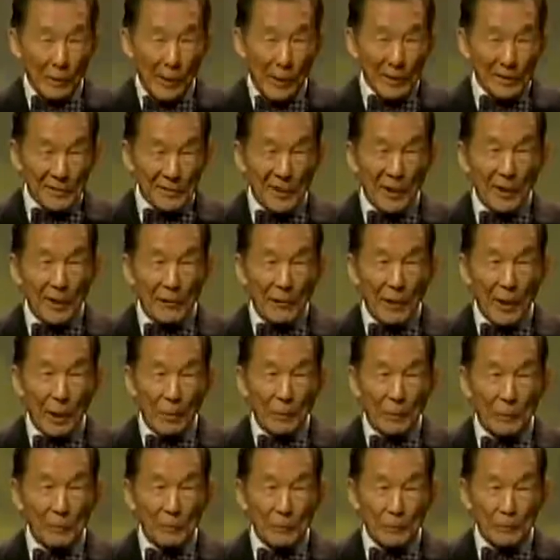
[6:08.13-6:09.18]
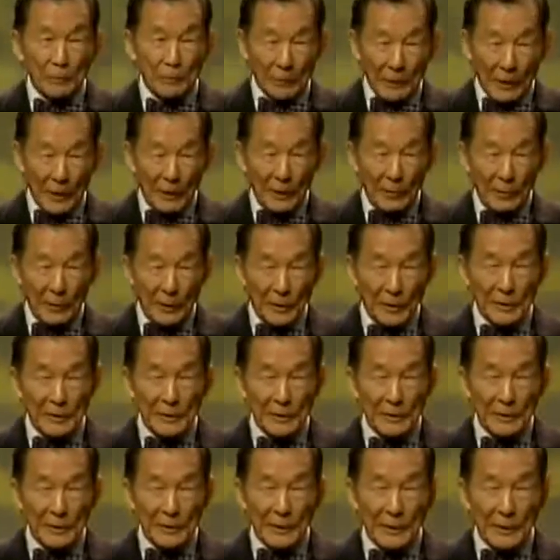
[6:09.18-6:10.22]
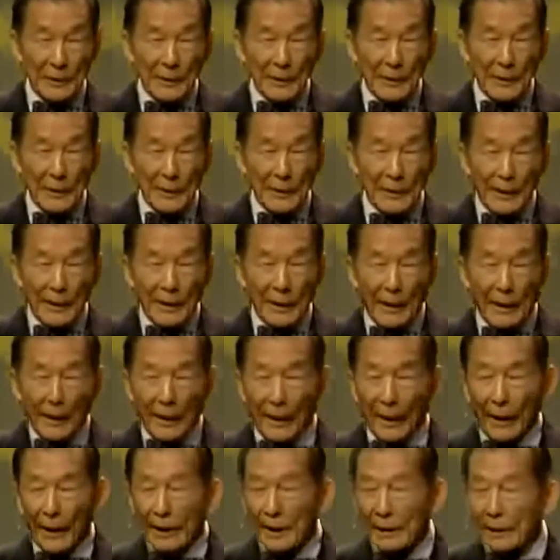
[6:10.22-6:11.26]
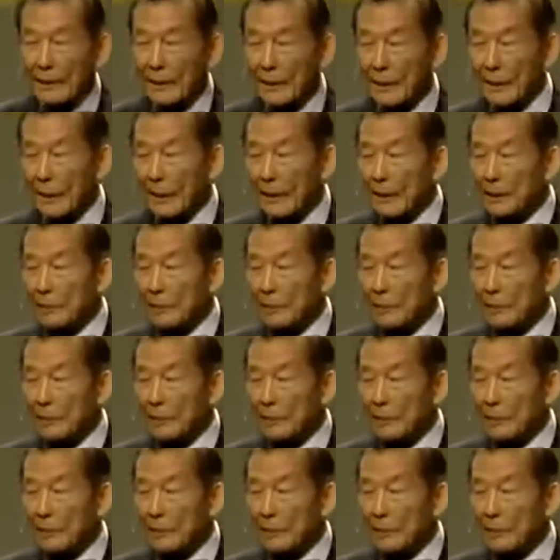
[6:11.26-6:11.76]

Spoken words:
less than developed countries, and